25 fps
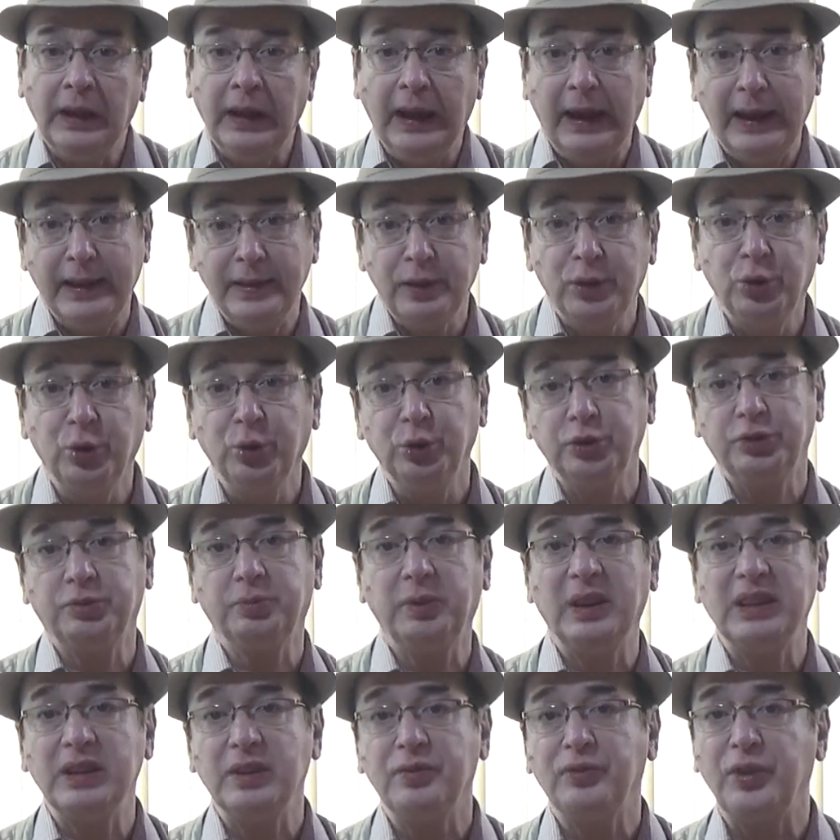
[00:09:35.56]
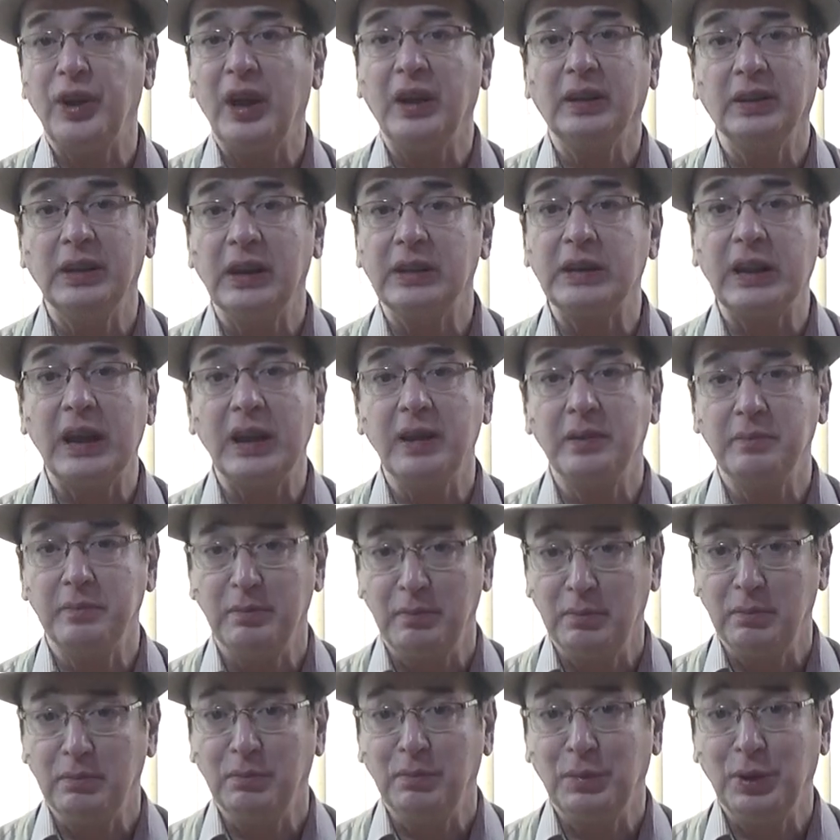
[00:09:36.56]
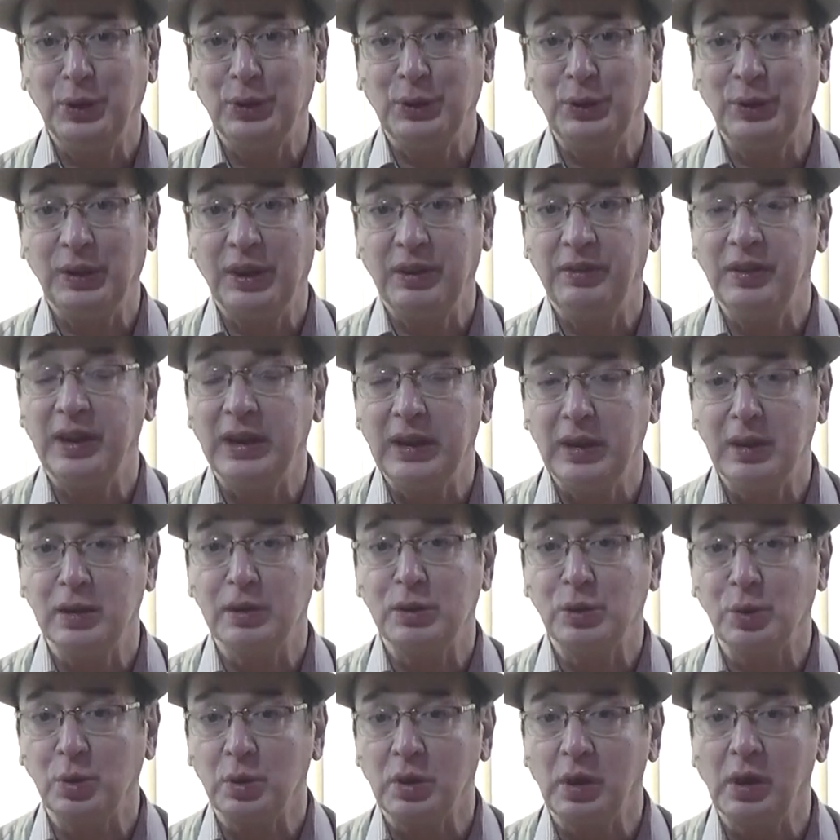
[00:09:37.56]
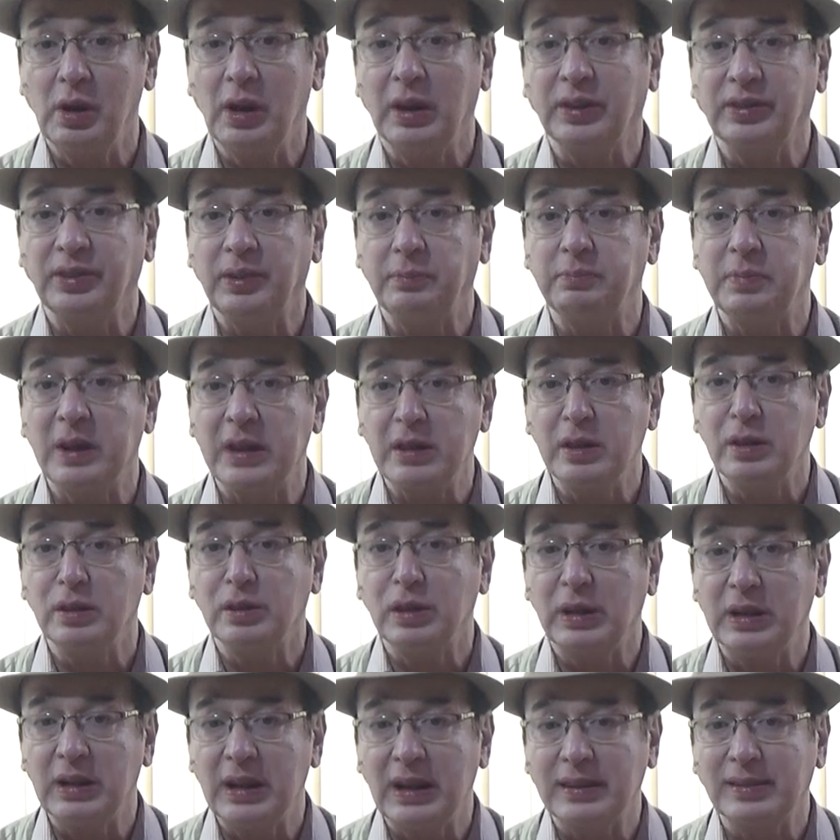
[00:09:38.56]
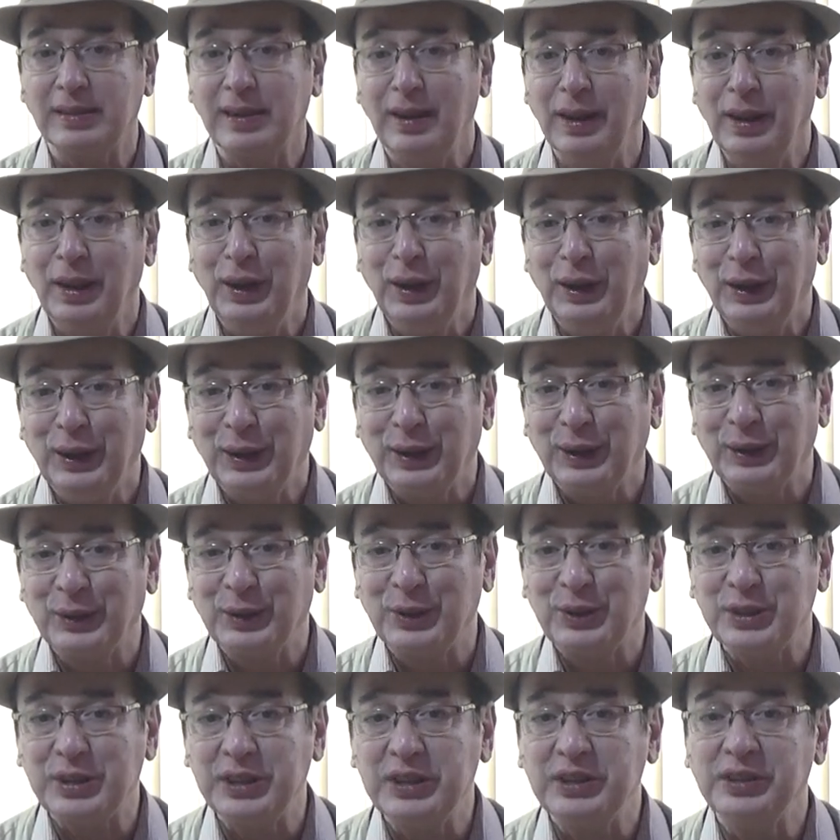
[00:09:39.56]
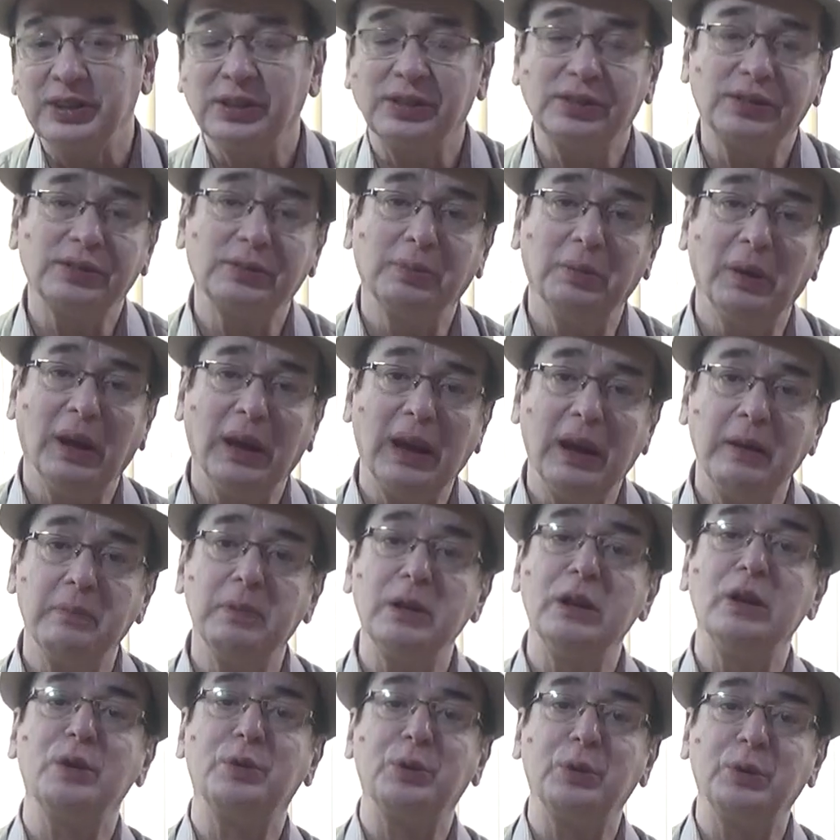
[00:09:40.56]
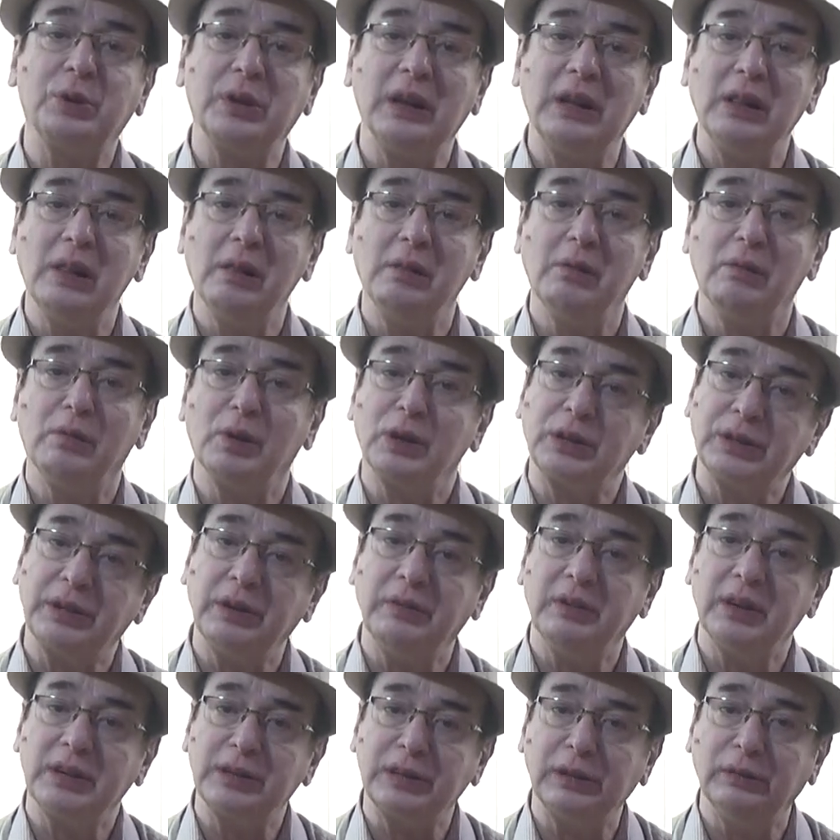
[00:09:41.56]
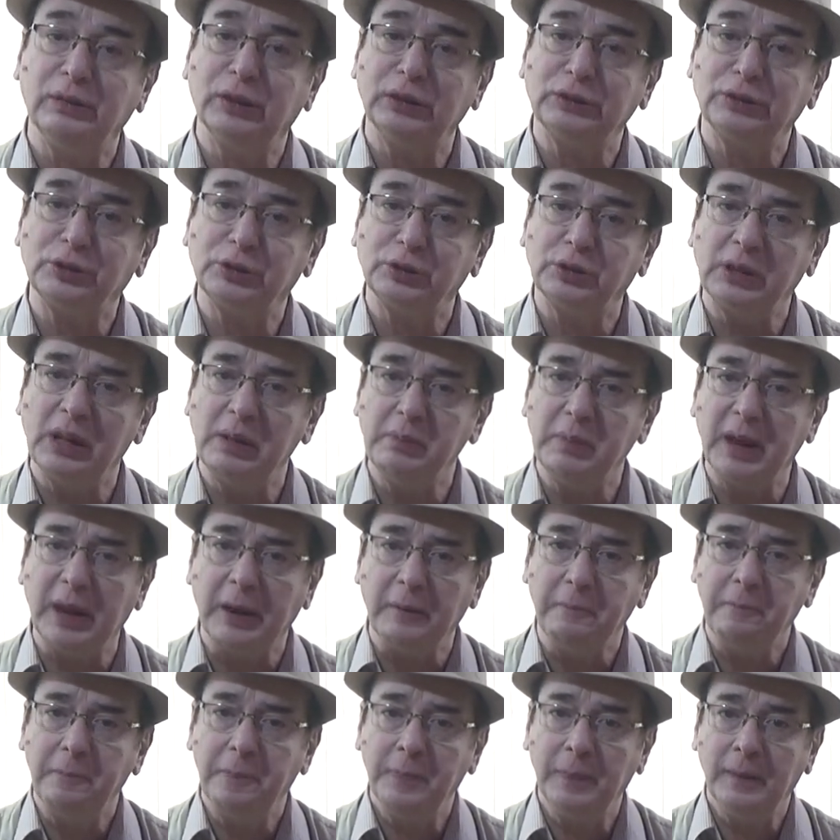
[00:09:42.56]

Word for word: Enthused by the fact that I am, you know, giving her total acceptance and that you know, she is able to tell whatever she wants to tell me.